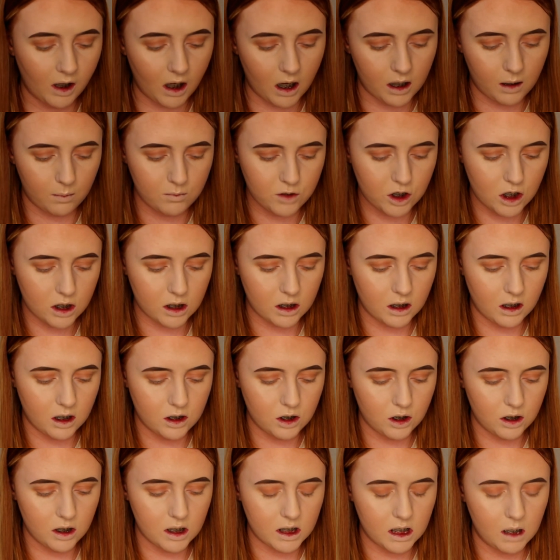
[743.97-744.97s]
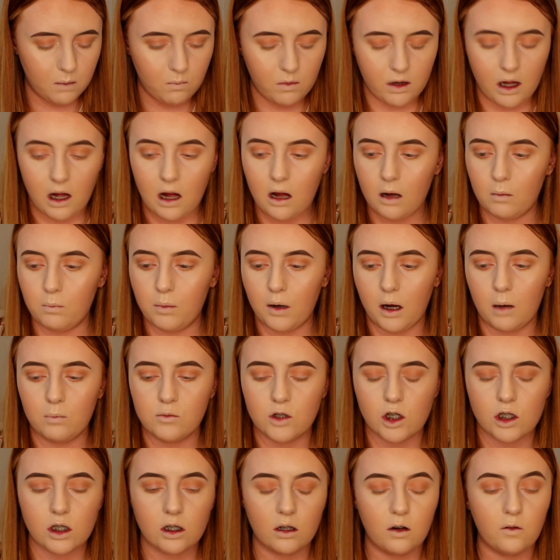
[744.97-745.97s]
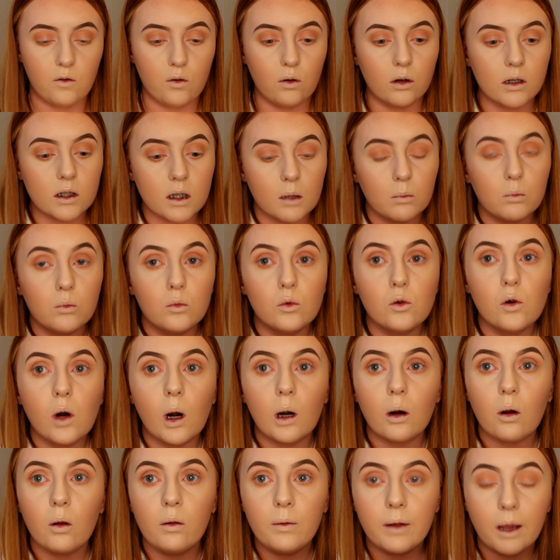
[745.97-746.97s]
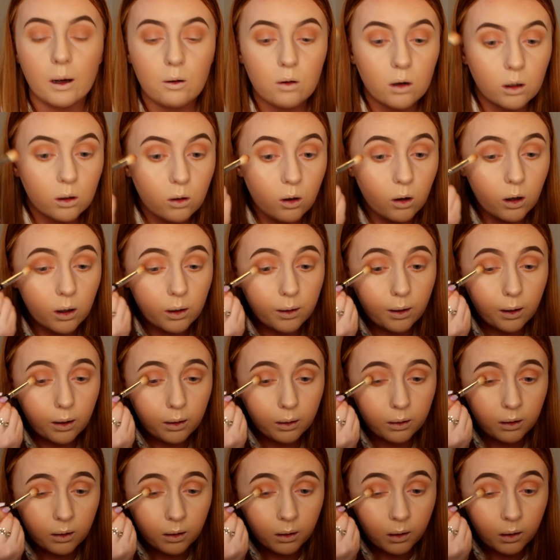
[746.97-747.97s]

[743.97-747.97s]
And I'm just going to do the same with that, but I'm just going to focus it more on the outer corner.